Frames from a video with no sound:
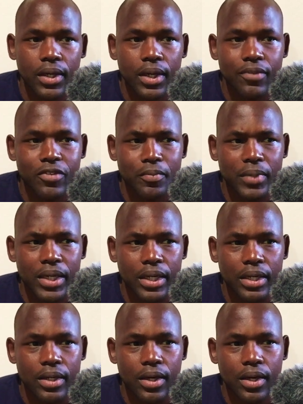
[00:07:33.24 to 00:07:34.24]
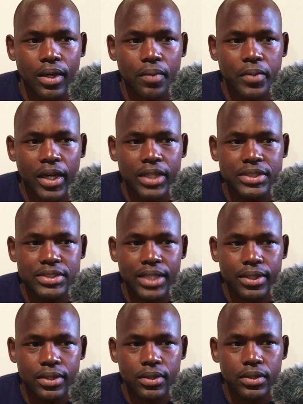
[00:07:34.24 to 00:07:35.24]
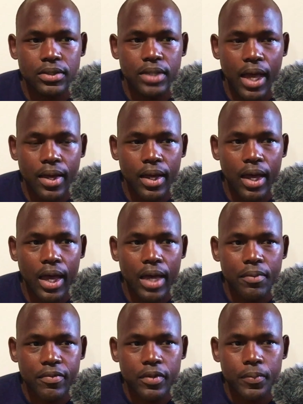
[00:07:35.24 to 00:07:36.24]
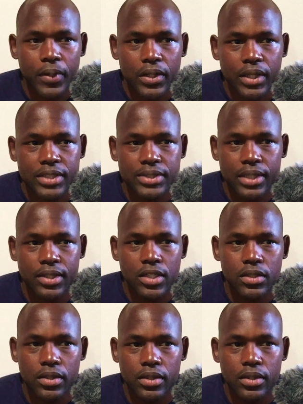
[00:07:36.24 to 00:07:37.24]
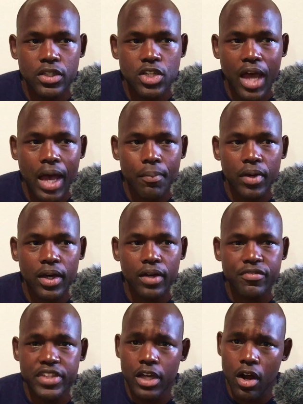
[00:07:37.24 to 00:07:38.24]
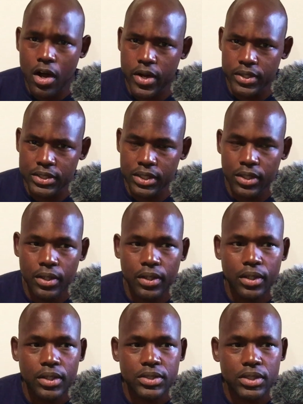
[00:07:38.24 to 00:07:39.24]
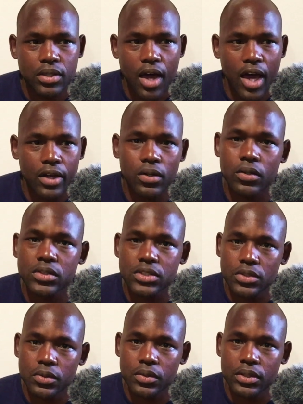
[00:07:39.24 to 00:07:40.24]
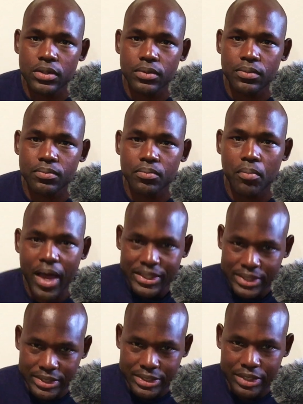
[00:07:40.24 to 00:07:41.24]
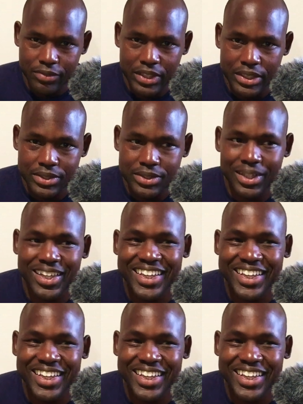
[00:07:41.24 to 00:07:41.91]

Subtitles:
for me, because it's not I am of the opinion that it's not the job of the art to coddle to my sensitivities.